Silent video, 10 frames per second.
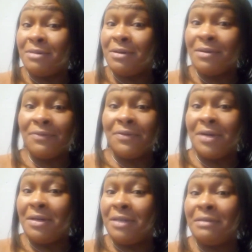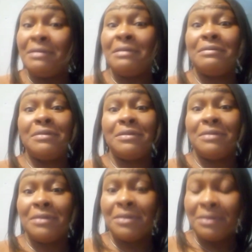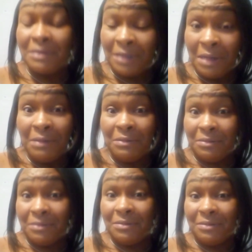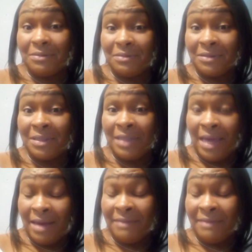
girlfriend needs to go to school. Okay.